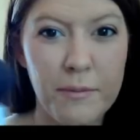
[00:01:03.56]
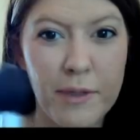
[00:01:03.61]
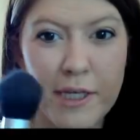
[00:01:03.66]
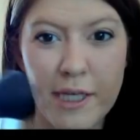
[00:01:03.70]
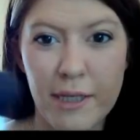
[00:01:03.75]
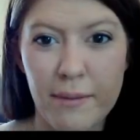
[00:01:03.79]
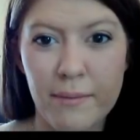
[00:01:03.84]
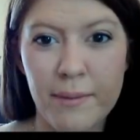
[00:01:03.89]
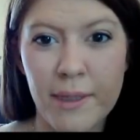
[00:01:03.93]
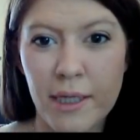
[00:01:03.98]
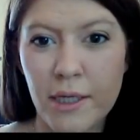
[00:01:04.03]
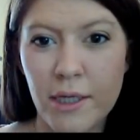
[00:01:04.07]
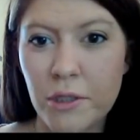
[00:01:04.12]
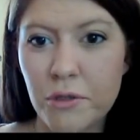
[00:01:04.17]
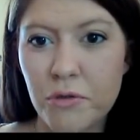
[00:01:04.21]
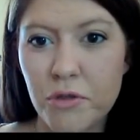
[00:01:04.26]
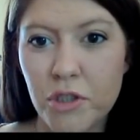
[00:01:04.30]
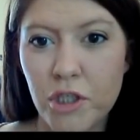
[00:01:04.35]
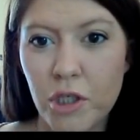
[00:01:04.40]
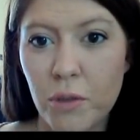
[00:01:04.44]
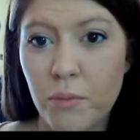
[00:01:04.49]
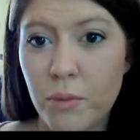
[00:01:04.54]
be a big,
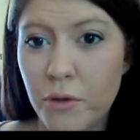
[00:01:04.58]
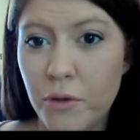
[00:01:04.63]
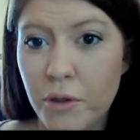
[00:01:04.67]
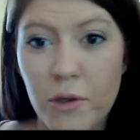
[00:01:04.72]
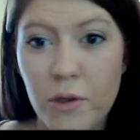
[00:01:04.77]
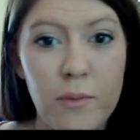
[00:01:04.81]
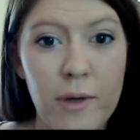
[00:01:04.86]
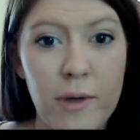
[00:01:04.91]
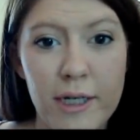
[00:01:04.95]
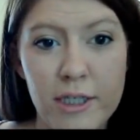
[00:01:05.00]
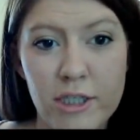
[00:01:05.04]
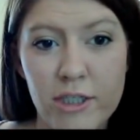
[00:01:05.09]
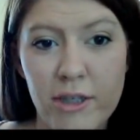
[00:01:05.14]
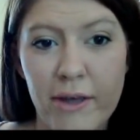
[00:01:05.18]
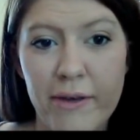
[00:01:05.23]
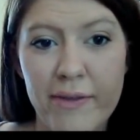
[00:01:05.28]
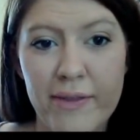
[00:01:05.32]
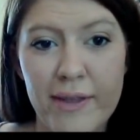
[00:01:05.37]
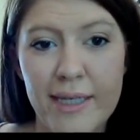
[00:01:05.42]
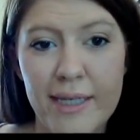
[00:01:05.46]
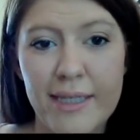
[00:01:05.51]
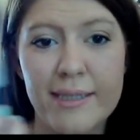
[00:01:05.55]
huge kabuki brush
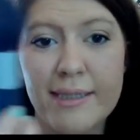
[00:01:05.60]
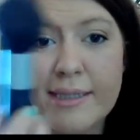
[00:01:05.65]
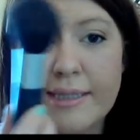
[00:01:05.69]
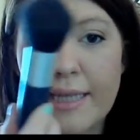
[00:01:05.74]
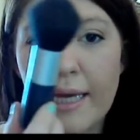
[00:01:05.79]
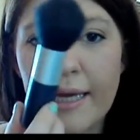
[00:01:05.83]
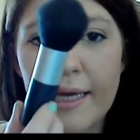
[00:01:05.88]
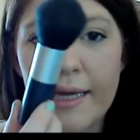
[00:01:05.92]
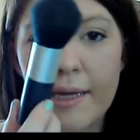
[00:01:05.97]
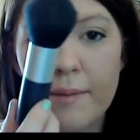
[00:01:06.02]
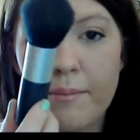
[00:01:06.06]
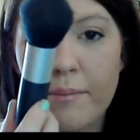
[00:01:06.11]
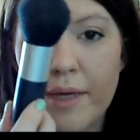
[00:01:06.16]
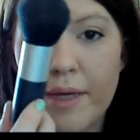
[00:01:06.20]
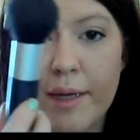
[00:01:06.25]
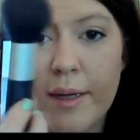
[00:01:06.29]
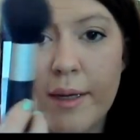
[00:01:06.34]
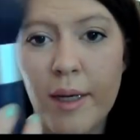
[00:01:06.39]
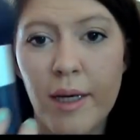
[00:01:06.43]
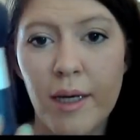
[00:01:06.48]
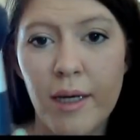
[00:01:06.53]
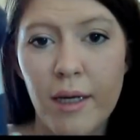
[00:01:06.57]
like this. It can
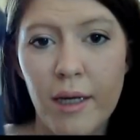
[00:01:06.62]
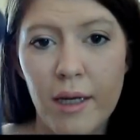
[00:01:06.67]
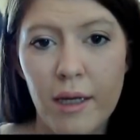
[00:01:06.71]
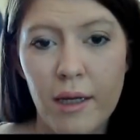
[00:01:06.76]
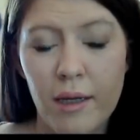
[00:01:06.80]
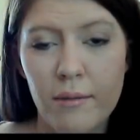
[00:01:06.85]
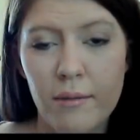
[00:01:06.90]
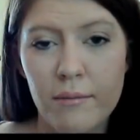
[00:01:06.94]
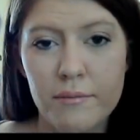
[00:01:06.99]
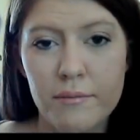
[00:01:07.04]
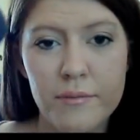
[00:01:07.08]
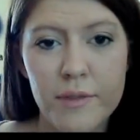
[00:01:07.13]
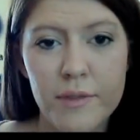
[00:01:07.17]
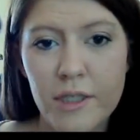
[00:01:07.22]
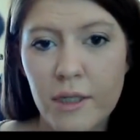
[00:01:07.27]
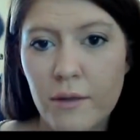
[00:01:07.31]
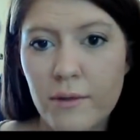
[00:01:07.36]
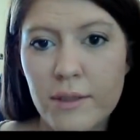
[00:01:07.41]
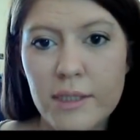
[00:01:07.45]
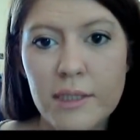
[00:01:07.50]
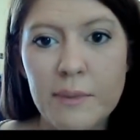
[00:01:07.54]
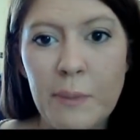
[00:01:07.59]
be,
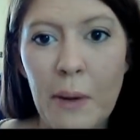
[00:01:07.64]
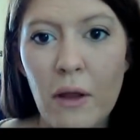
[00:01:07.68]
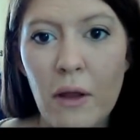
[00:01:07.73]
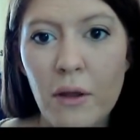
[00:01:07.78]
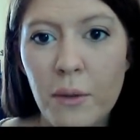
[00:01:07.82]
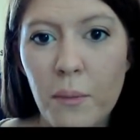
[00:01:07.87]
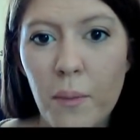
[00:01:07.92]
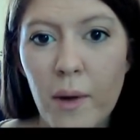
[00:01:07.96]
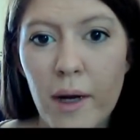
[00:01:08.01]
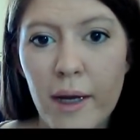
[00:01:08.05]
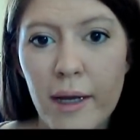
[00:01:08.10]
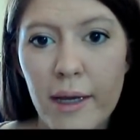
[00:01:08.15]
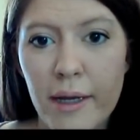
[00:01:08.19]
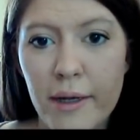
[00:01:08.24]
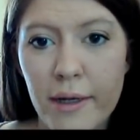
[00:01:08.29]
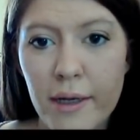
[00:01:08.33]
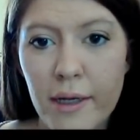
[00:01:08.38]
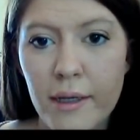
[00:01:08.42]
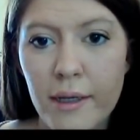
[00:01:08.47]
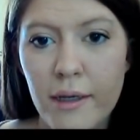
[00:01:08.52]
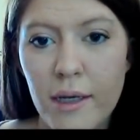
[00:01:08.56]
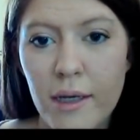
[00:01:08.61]
a smaller
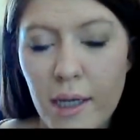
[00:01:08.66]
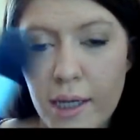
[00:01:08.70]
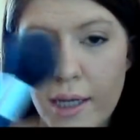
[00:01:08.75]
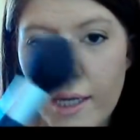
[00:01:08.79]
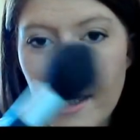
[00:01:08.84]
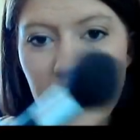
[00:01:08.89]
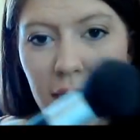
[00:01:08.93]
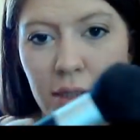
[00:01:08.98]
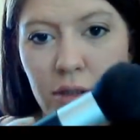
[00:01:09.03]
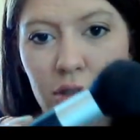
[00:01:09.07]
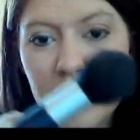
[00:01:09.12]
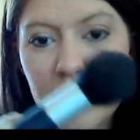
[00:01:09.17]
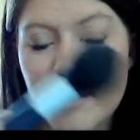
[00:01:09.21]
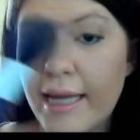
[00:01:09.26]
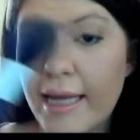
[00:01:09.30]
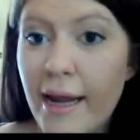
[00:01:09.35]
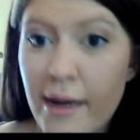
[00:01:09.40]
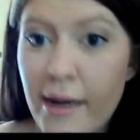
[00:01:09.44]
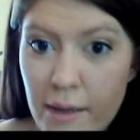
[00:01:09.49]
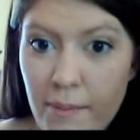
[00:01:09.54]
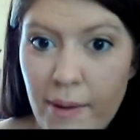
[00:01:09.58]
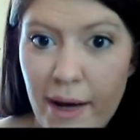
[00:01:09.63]
one. Just
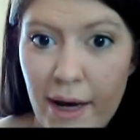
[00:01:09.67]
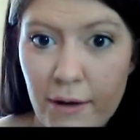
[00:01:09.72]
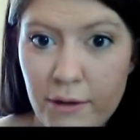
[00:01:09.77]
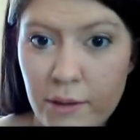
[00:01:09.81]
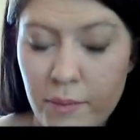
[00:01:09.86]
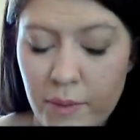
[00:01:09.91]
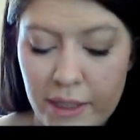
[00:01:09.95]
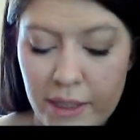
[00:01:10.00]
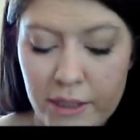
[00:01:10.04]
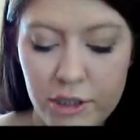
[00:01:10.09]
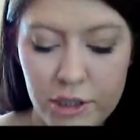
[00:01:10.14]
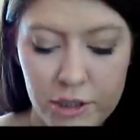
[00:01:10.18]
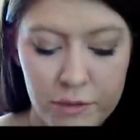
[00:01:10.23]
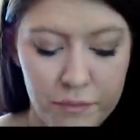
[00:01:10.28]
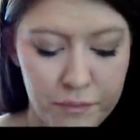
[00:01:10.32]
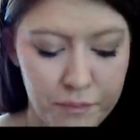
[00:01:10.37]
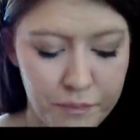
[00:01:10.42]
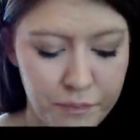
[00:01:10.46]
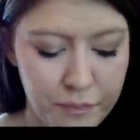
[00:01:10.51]
any powder brush.